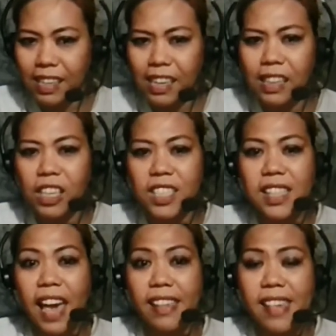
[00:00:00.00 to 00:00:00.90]
It looks
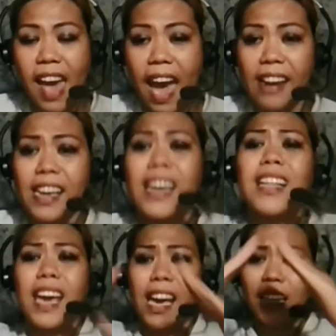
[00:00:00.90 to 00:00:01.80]
like that.
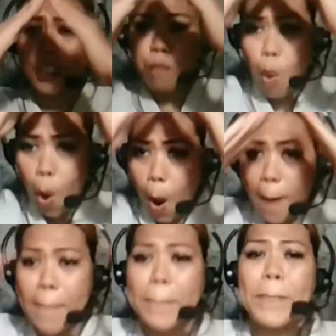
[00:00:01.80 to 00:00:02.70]
It is
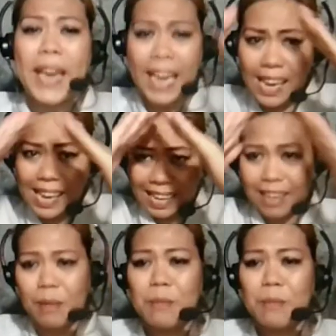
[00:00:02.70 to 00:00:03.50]
more peak.